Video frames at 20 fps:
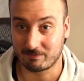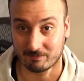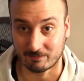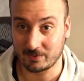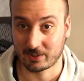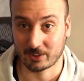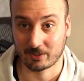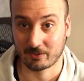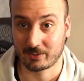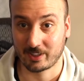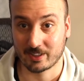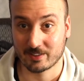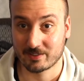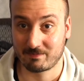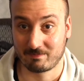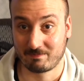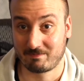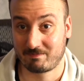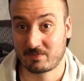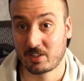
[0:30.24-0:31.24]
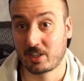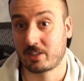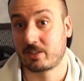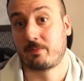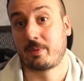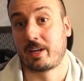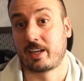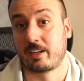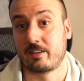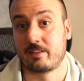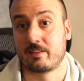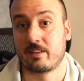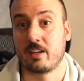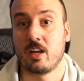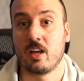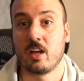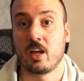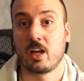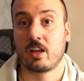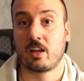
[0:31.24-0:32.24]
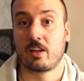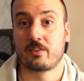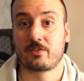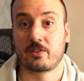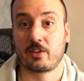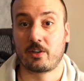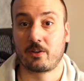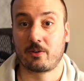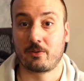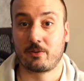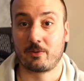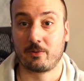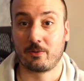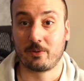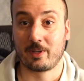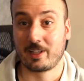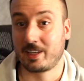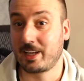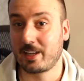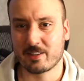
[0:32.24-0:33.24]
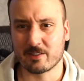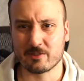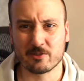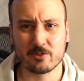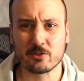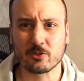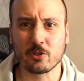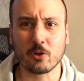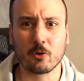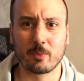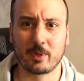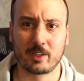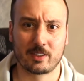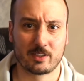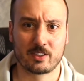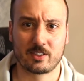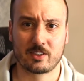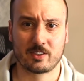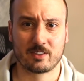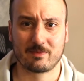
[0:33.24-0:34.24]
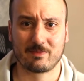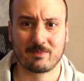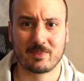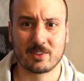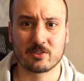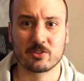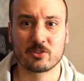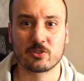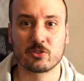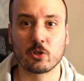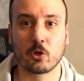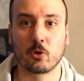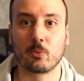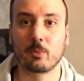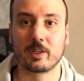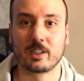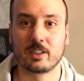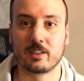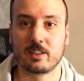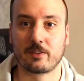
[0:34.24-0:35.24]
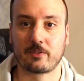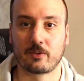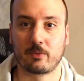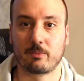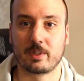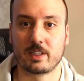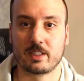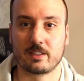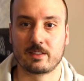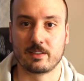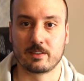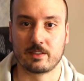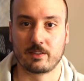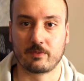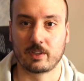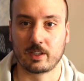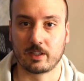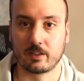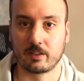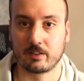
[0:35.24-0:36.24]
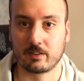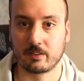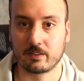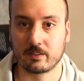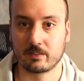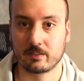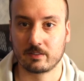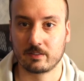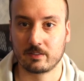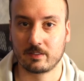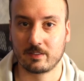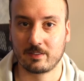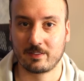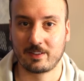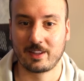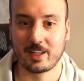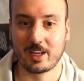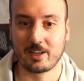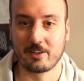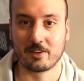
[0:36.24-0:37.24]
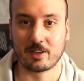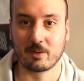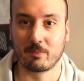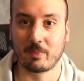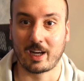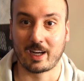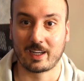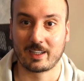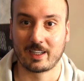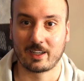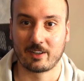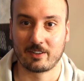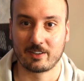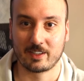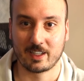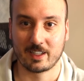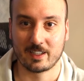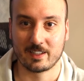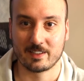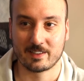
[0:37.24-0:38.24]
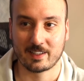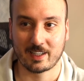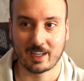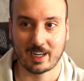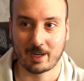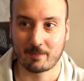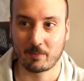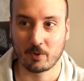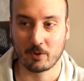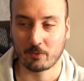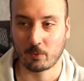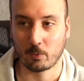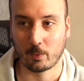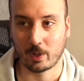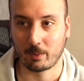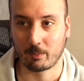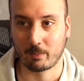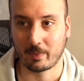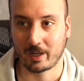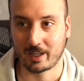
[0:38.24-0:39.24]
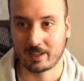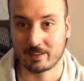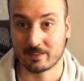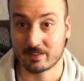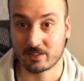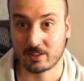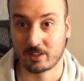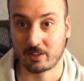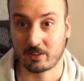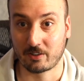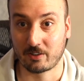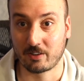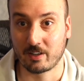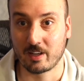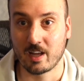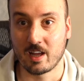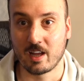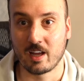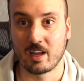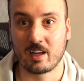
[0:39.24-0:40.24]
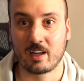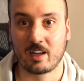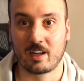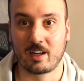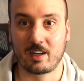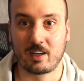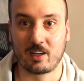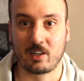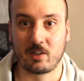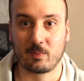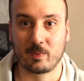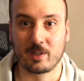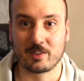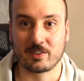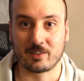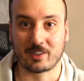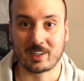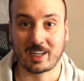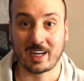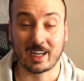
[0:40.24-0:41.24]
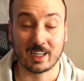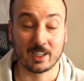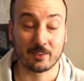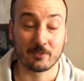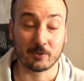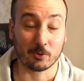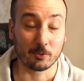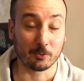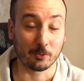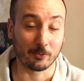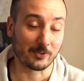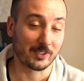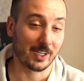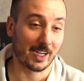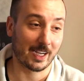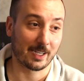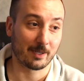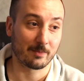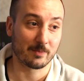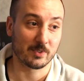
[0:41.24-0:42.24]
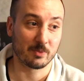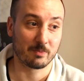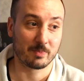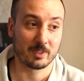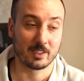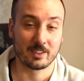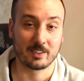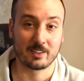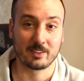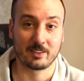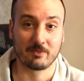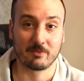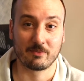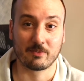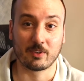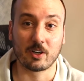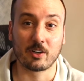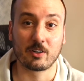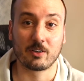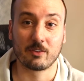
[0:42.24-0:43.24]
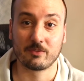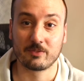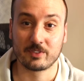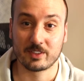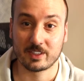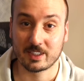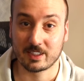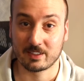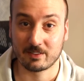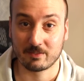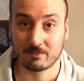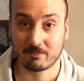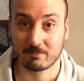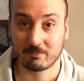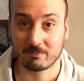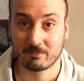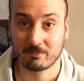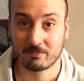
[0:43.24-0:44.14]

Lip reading: figured let's talk about it. So, and there's so many different pieces of gear that you can buy nowadays. I'm overwhelmed by it still. It's a kind of a cool time to be involved in